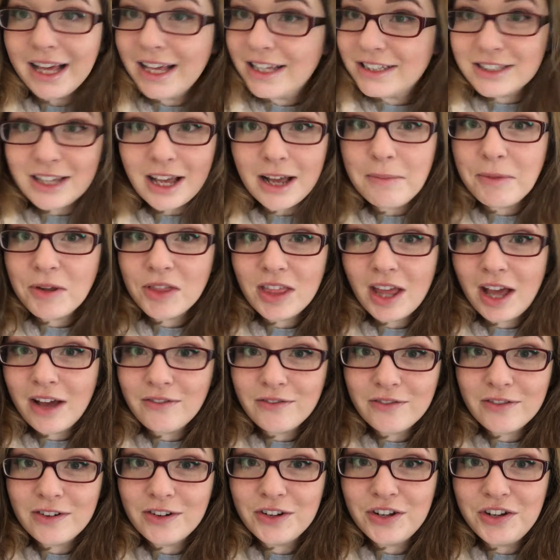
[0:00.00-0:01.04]
So I'm on the
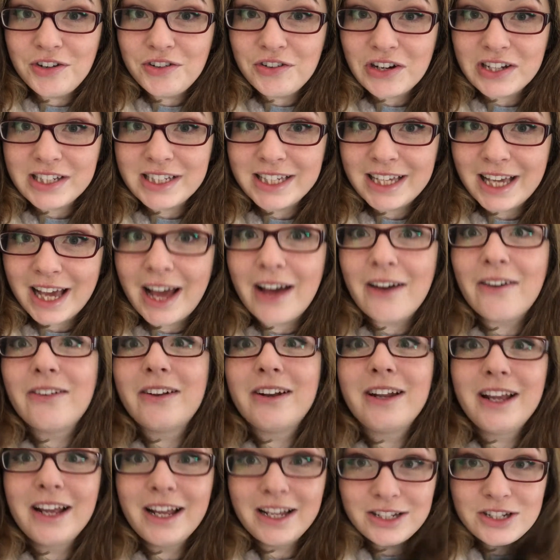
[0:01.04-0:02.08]
hunt for a new dressing
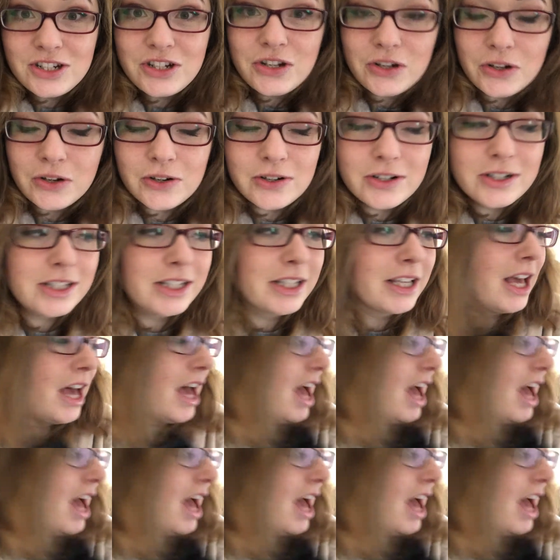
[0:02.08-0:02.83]
gown, in short.